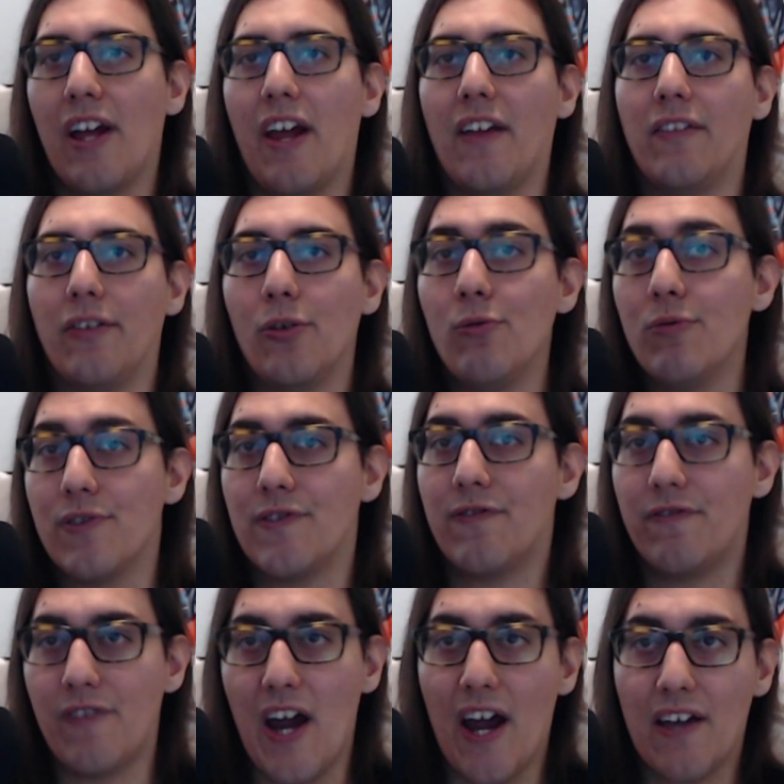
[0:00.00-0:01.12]
and who was
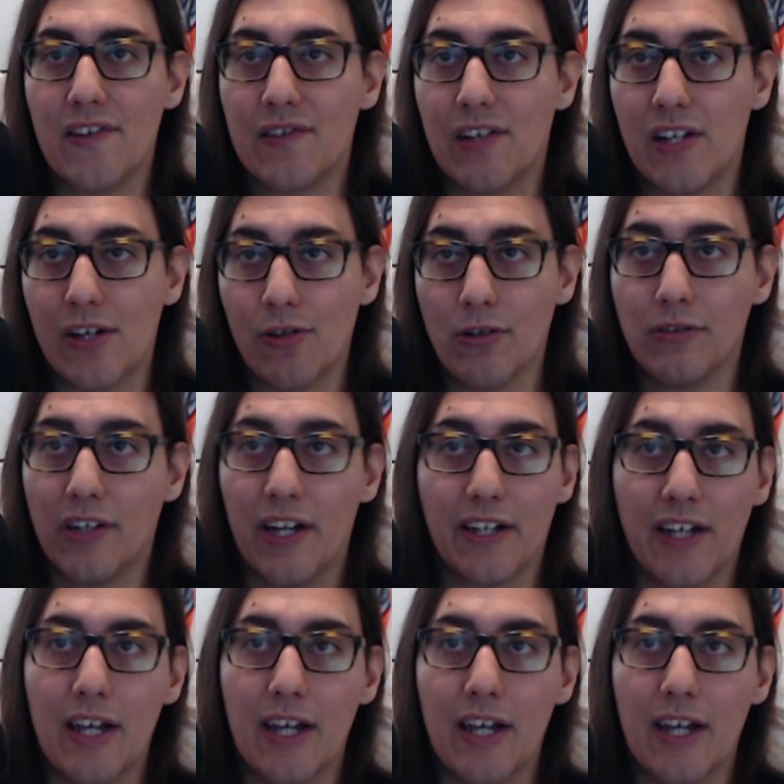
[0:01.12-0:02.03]
fast here, like,